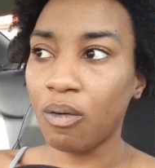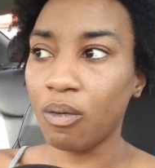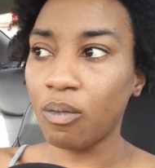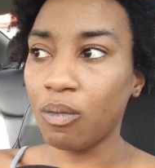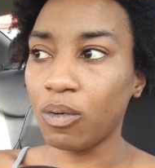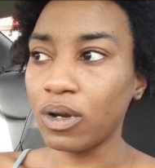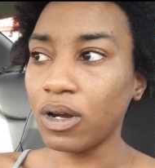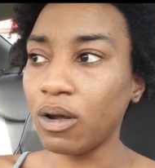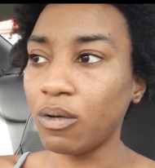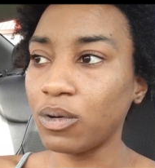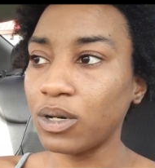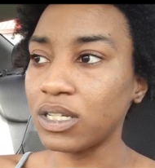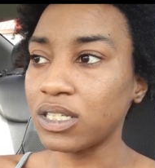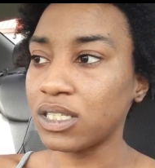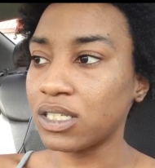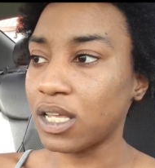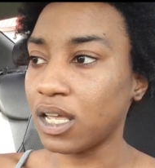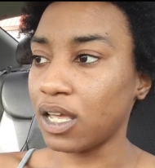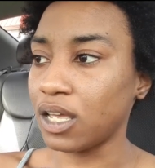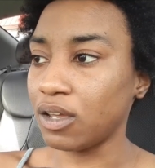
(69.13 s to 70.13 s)
what I want to
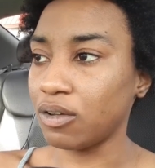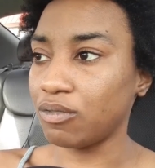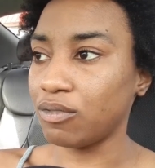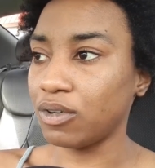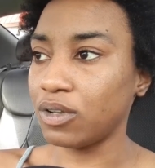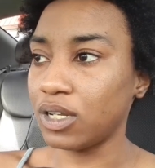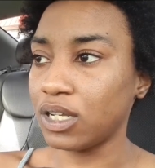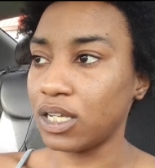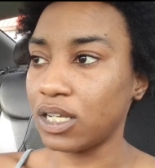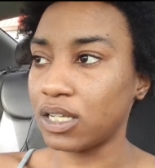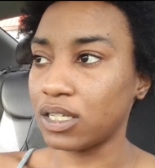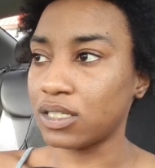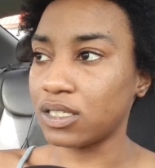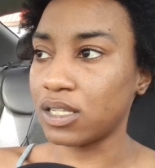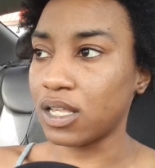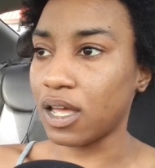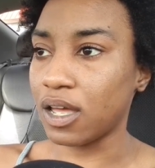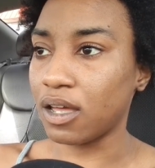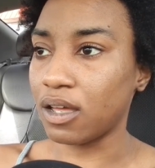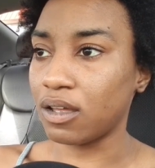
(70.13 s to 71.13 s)
say really
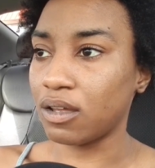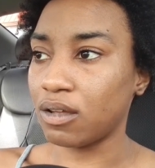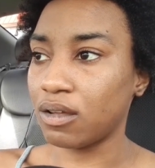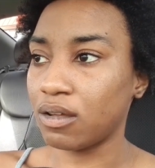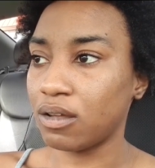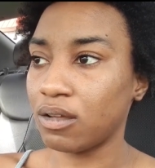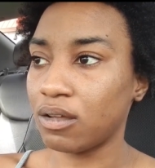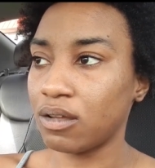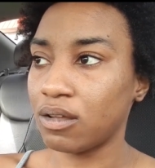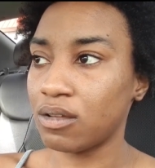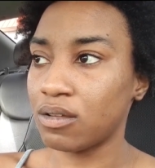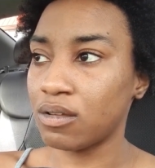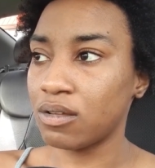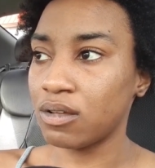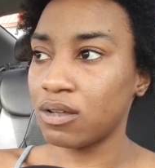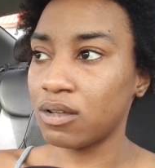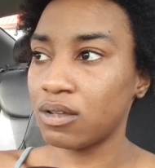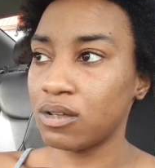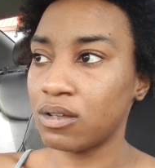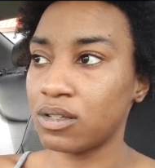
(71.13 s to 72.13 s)
is that
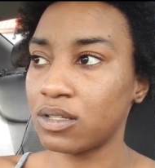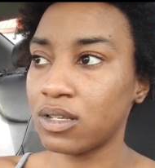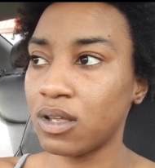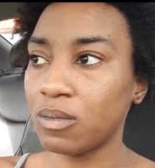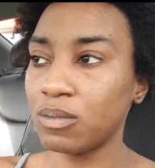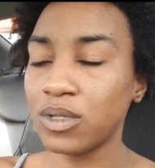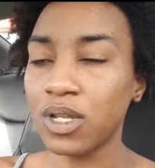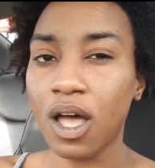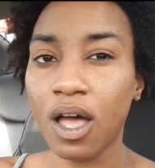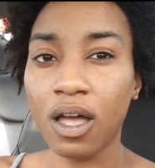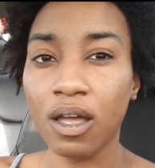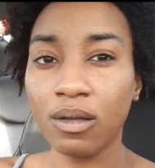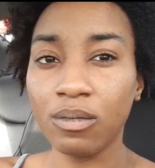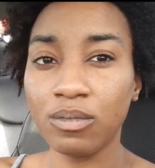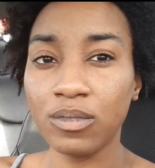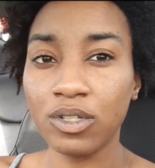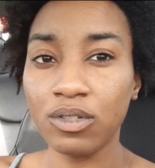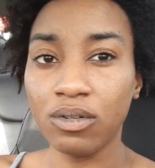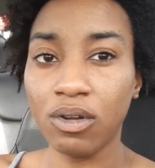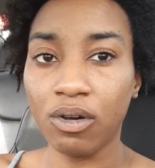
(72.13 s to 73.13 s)

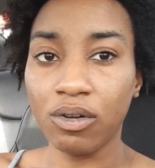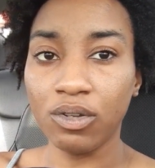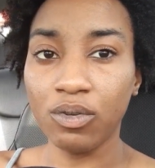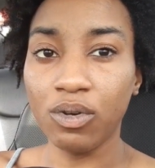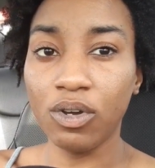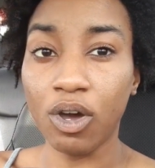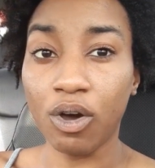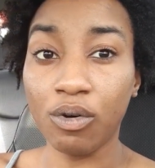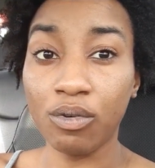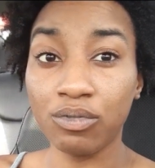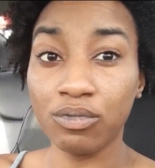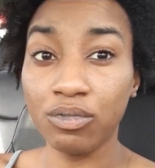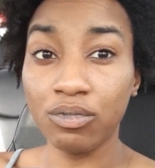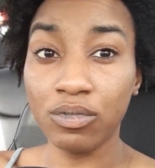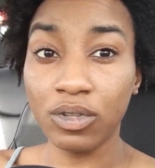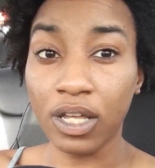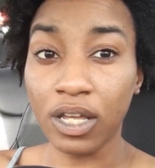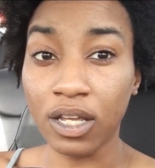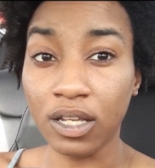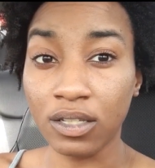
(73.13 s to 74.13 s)
sometimes, you go through
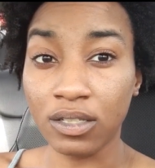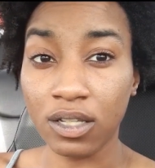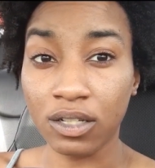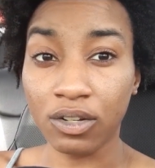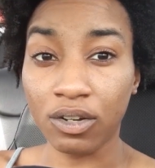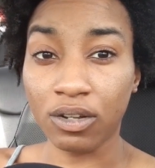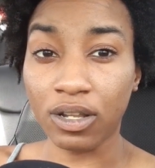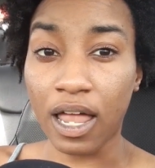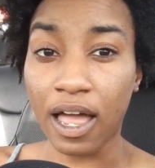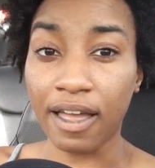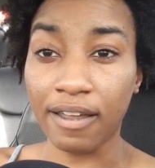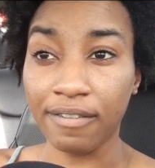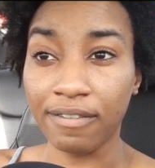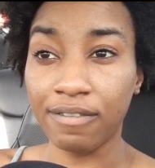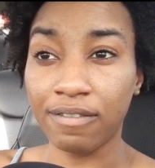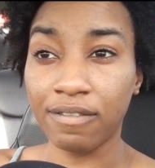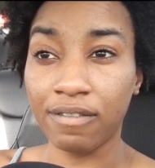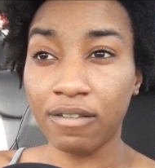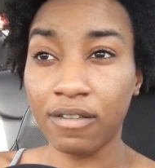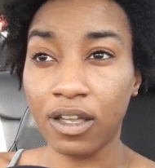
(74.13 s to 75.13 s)
things in your
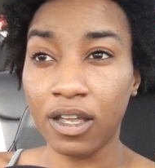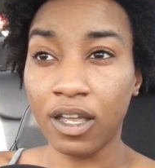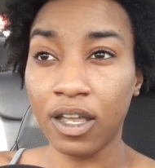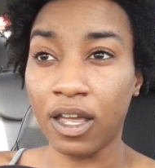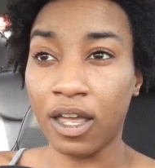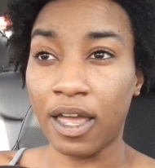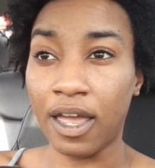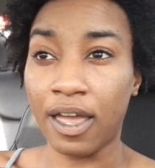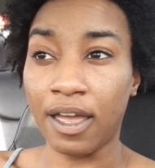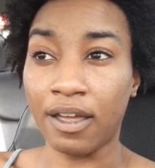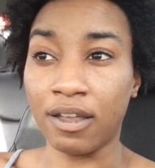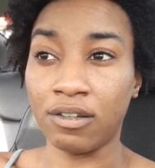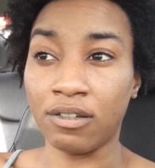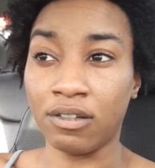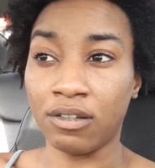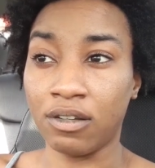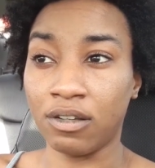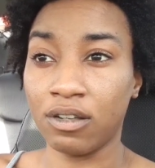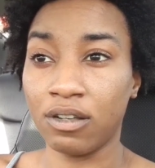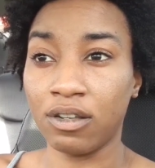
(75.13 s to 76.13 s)
life
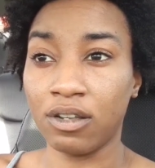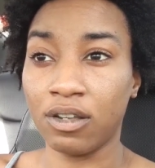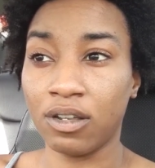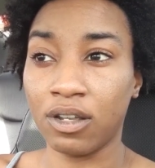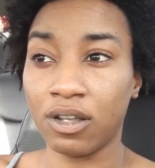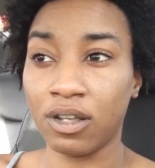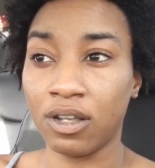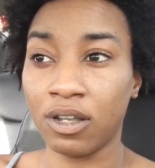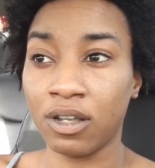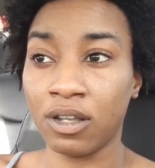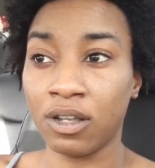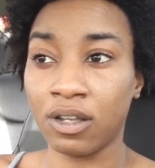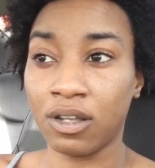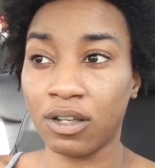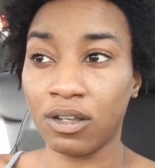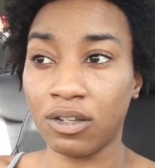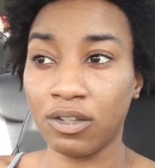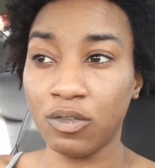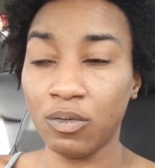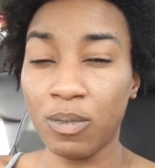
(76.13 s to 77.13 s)
and
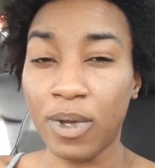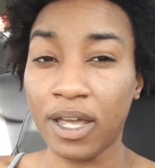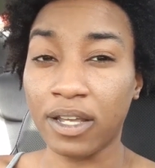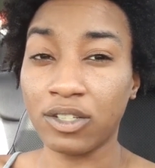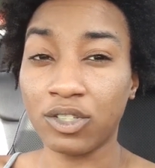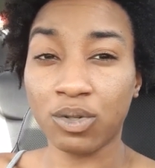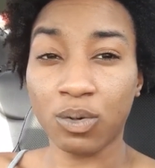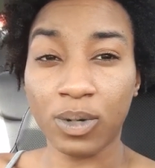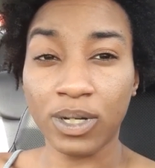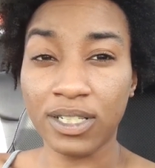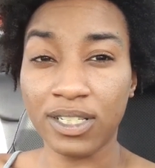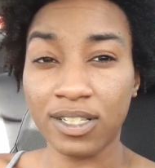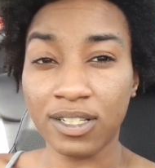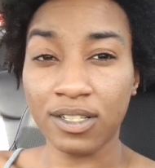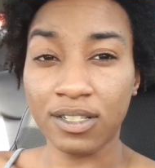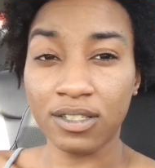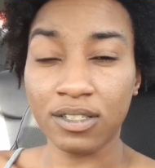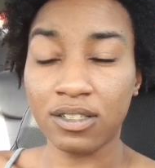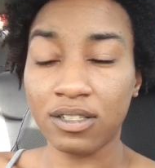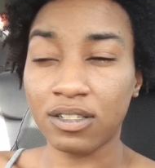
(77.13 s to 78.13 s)
you make
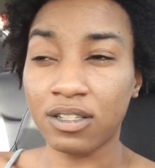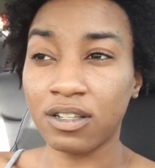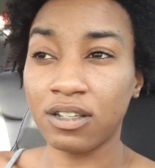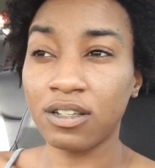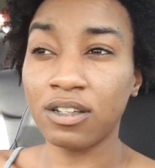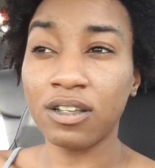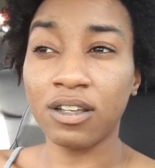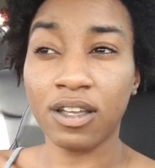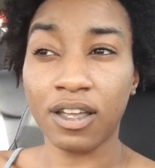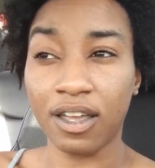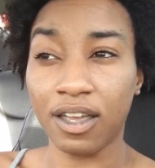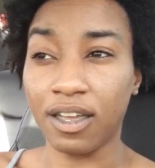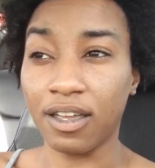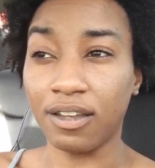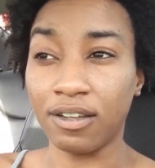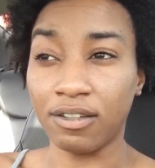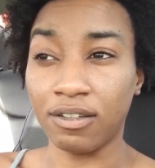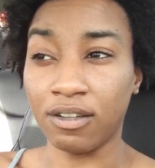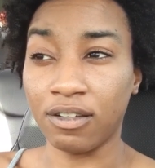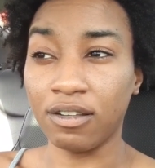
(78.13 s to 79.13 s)
choices
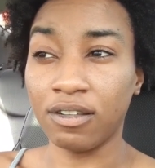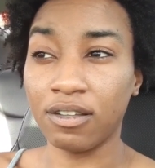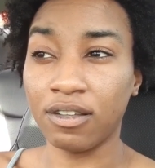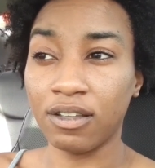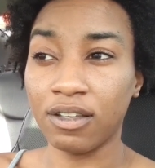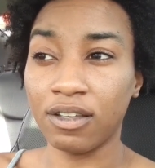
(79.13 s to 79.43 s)
and